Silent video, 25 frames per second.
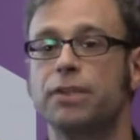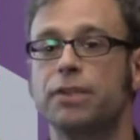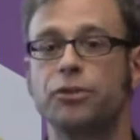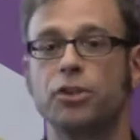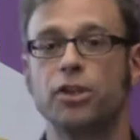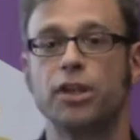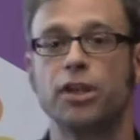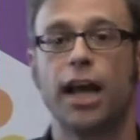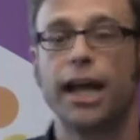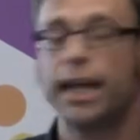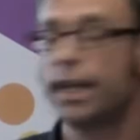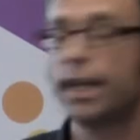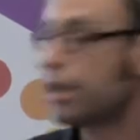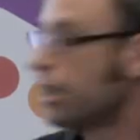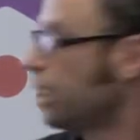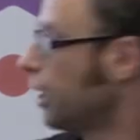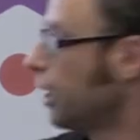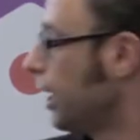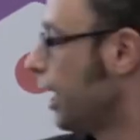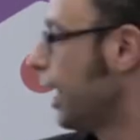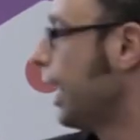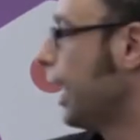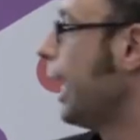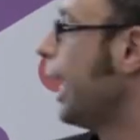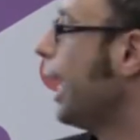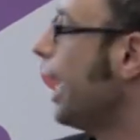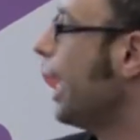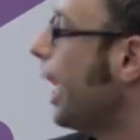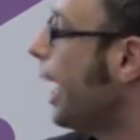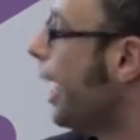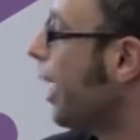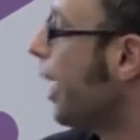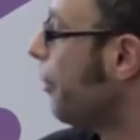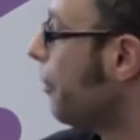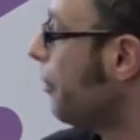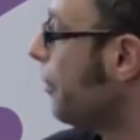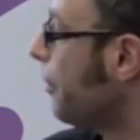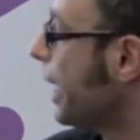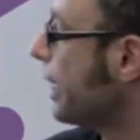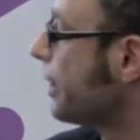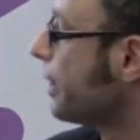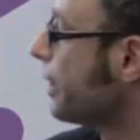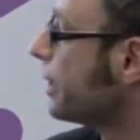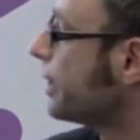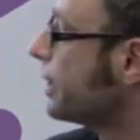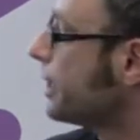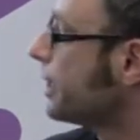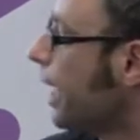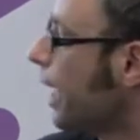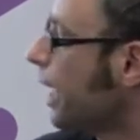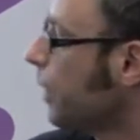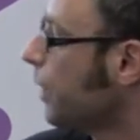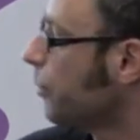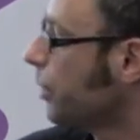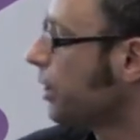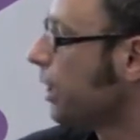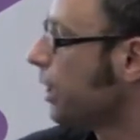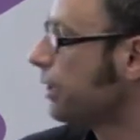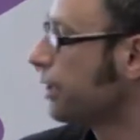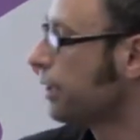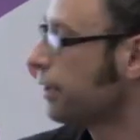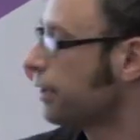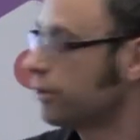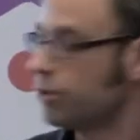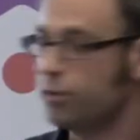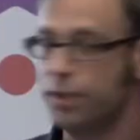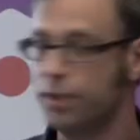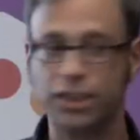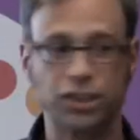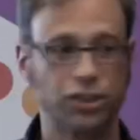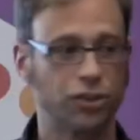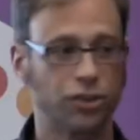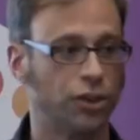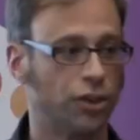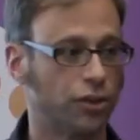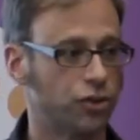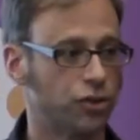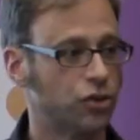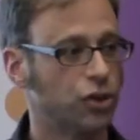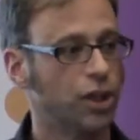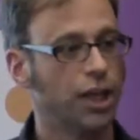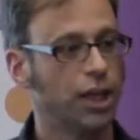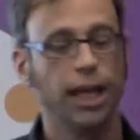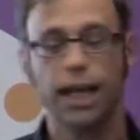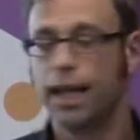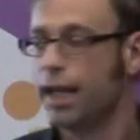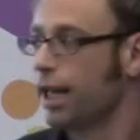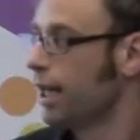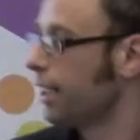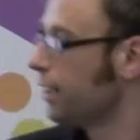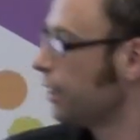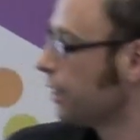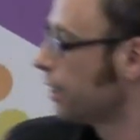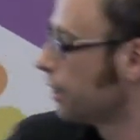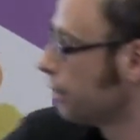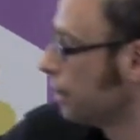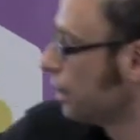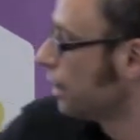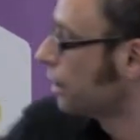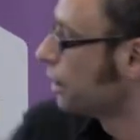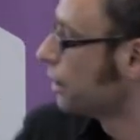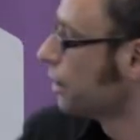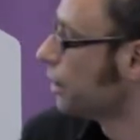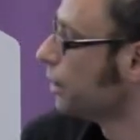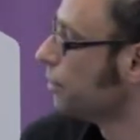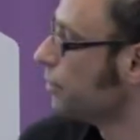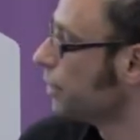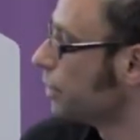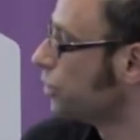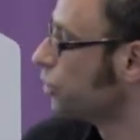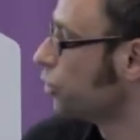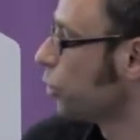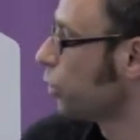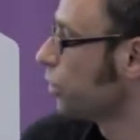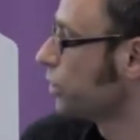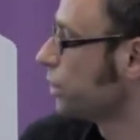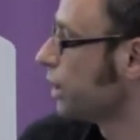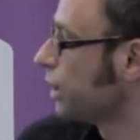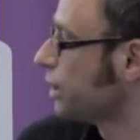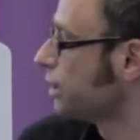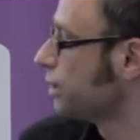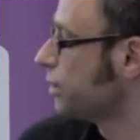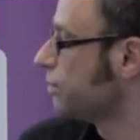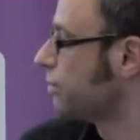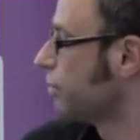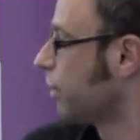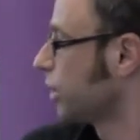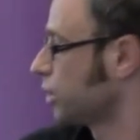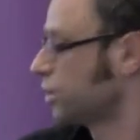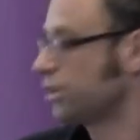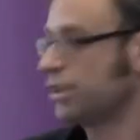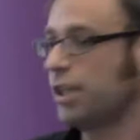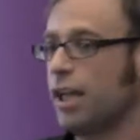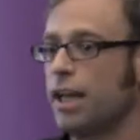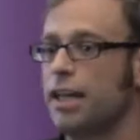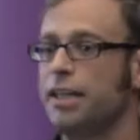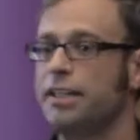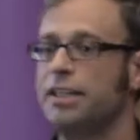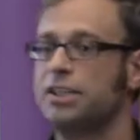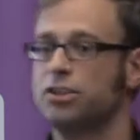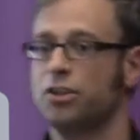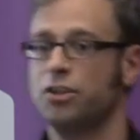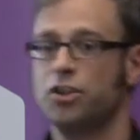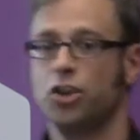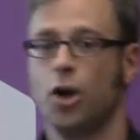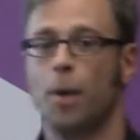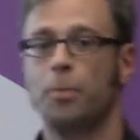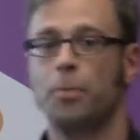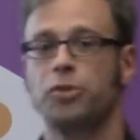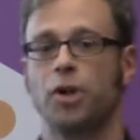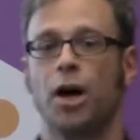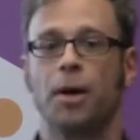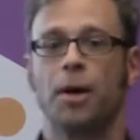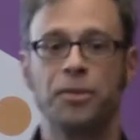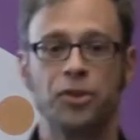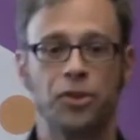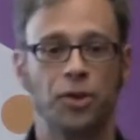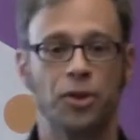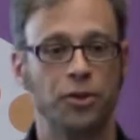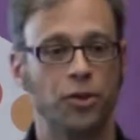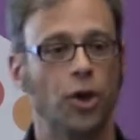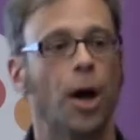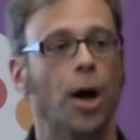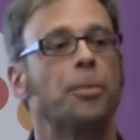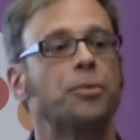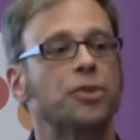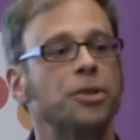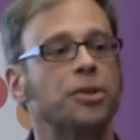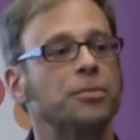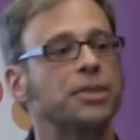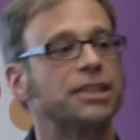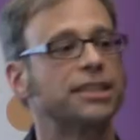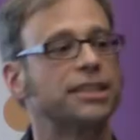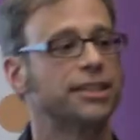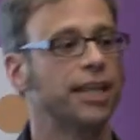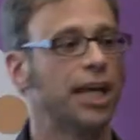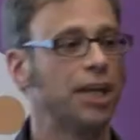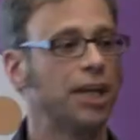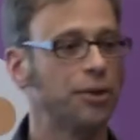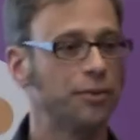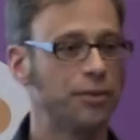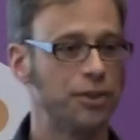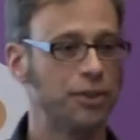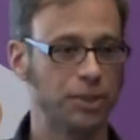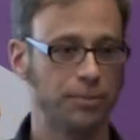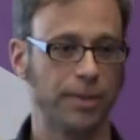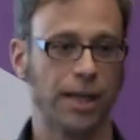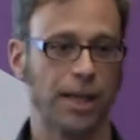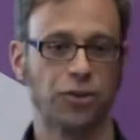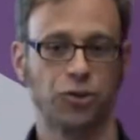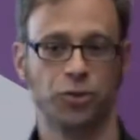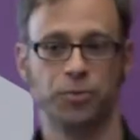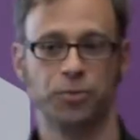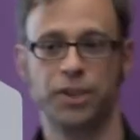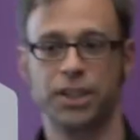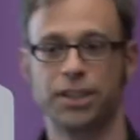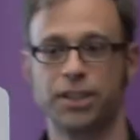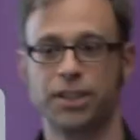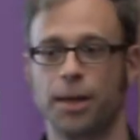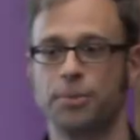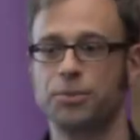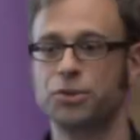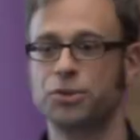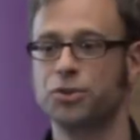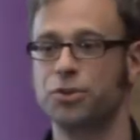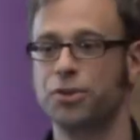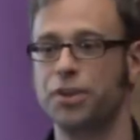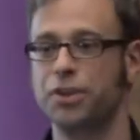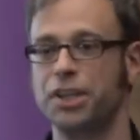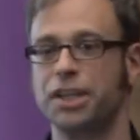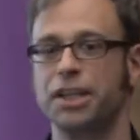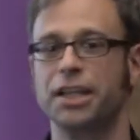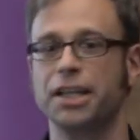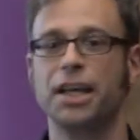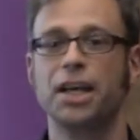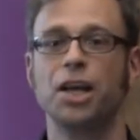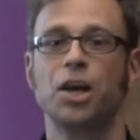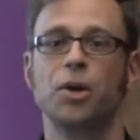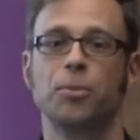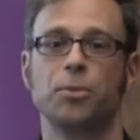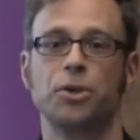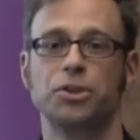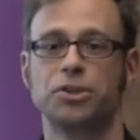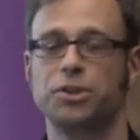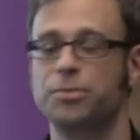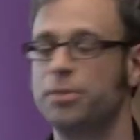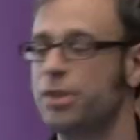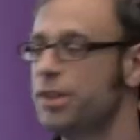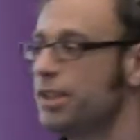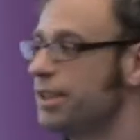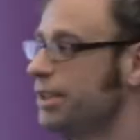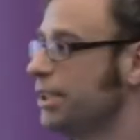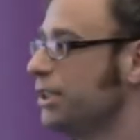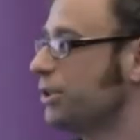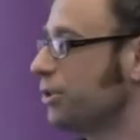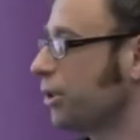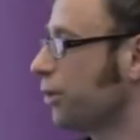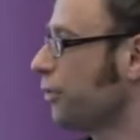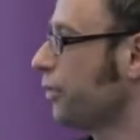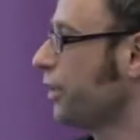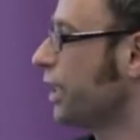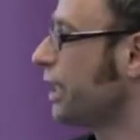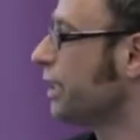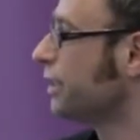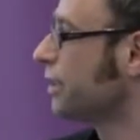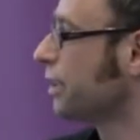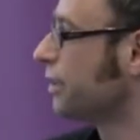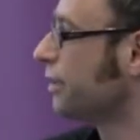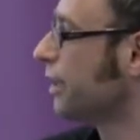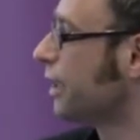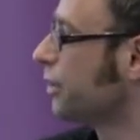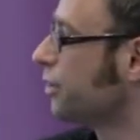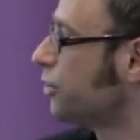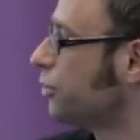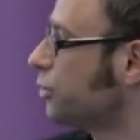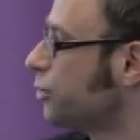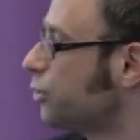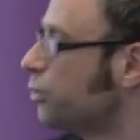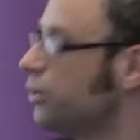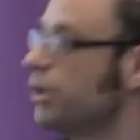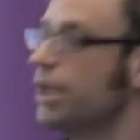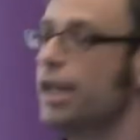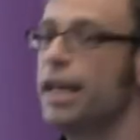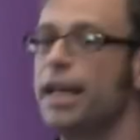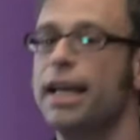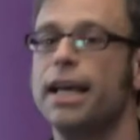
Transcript: if you like, at the time when I did the research. And I think it shows that my society is on the optimist side of the spectrum when it comes to the possibilities of the internet to